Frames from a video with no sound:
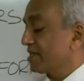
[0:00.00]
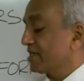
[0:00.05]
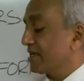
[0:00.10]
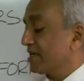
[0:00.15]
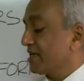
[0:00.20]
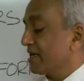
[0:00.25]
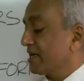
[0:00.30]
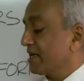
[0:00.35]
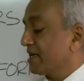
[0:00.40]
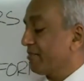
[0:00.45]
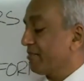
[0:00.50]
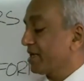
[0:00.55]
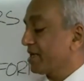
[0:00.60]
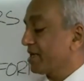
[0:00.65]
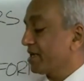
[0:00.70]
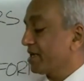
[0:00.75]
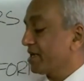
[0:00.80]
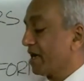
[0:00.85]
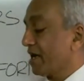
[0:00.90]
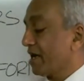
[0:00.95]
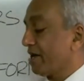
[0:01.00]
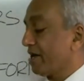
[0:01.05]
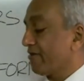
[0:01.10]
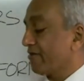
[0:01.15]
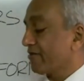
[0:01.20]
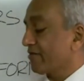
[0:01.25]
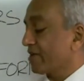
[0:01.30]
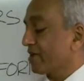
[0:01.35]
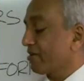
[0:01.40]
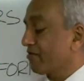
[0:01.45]
that I
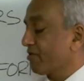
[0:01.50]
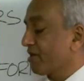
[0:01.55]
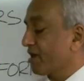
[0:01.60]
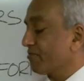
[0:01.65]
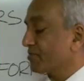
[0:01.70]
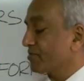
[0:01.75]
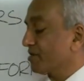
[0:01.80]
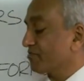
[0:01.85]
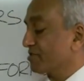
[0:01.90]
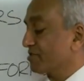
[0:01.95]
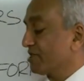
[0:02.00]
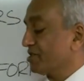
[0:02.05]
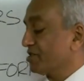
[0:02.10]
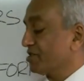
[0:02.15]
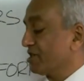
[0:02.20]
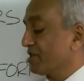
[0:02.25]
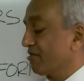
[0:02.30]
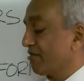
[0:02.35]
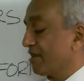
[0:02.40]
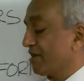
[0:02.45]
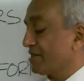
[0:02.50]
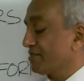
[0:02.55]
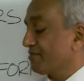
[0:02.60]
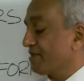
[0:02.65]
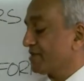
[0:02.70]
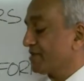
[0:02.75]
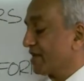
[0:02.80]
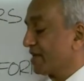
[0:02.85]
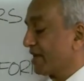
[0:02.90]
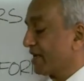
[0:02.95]
have given up substantial rights by
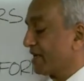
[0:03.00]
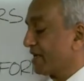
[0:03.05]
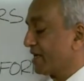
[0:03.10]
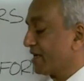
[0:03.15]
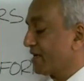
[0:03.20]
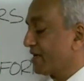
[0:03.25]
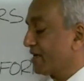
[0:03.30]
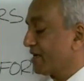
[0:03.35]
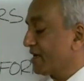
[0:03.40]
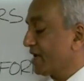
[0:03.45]
signing it,